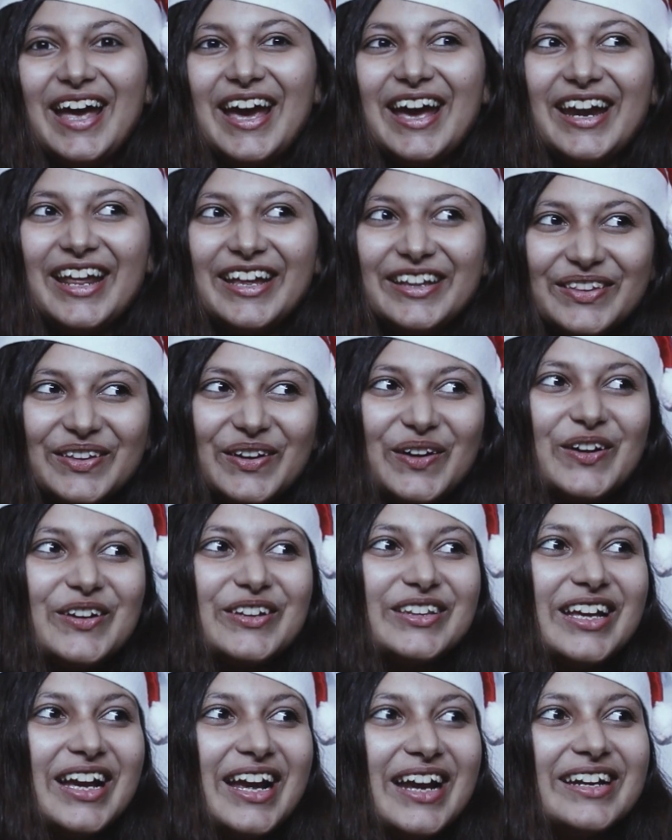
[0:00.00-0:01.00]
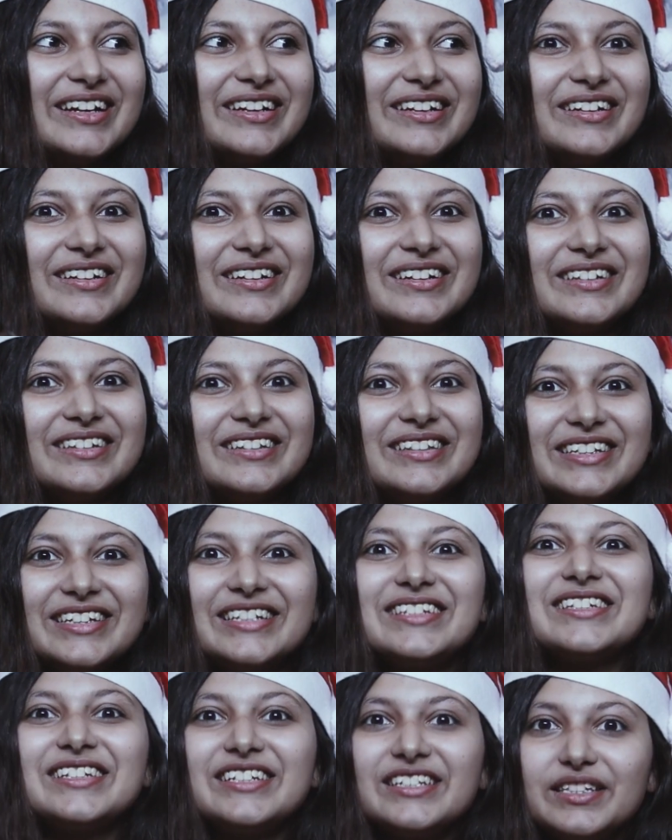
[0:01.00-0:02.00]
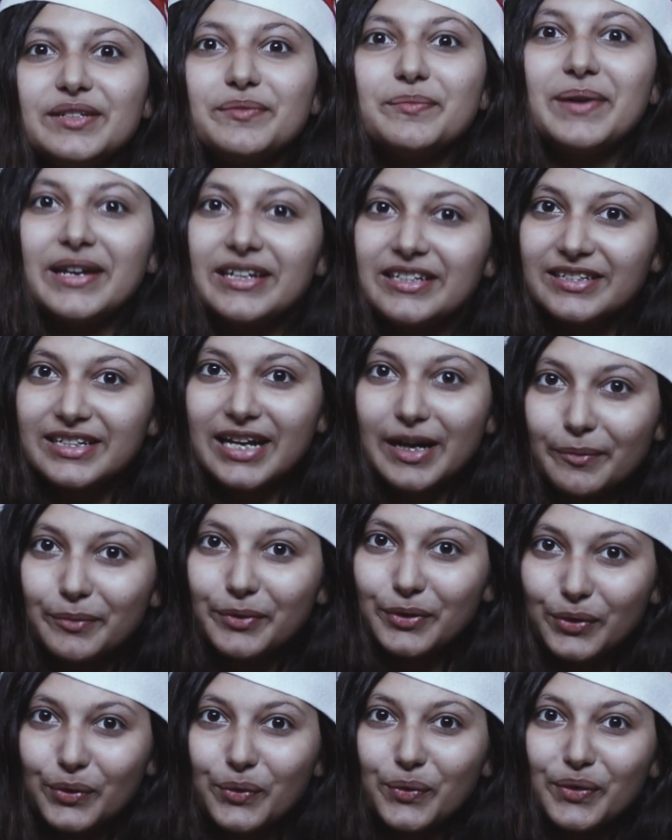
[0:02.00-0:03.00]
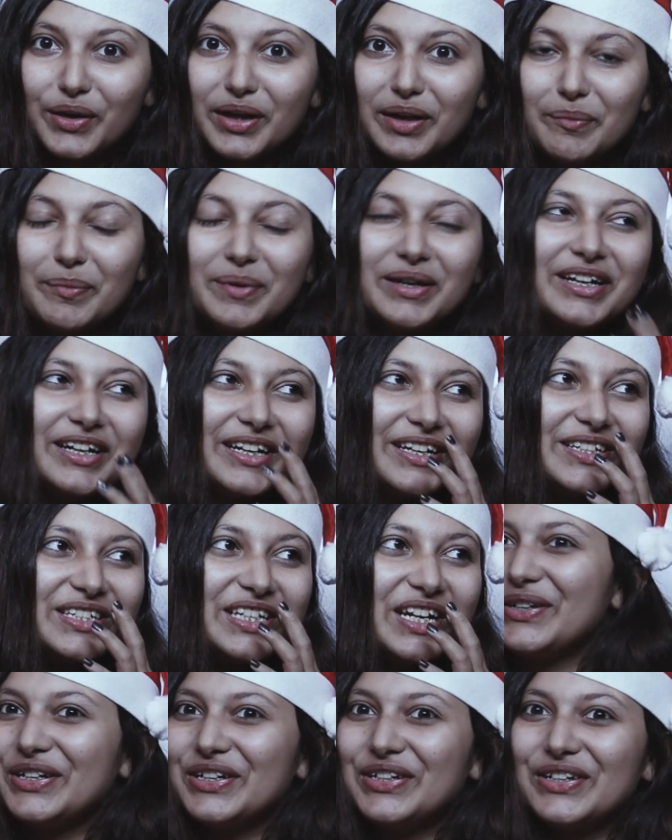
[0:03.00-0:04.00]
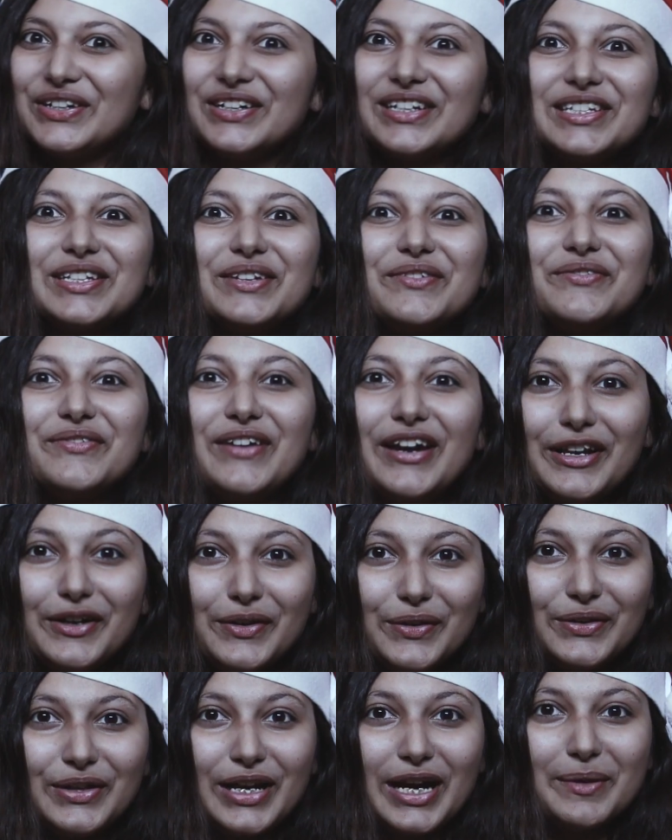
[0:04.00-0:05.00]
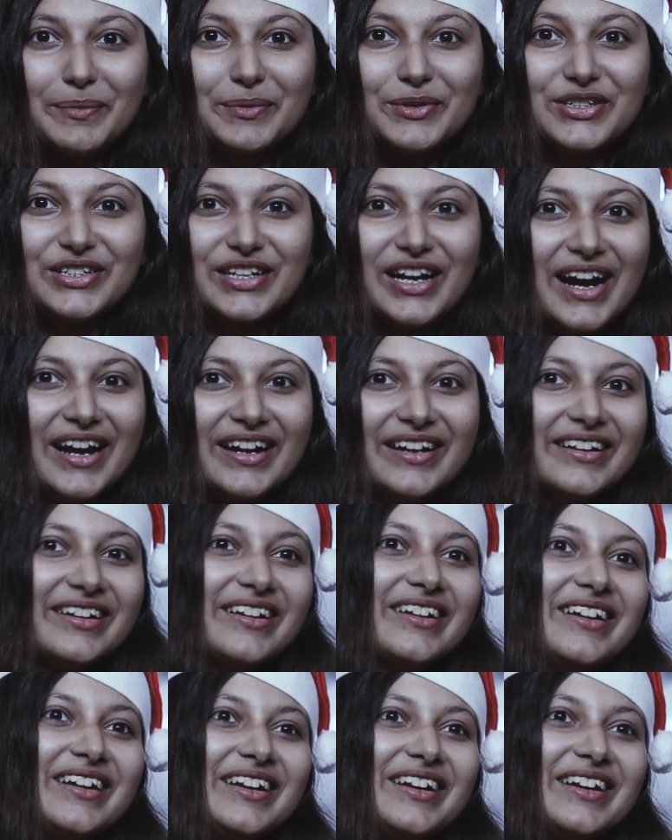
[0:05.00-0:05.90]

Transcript: and I thought that this is the best time to do it because winter is a very good time to start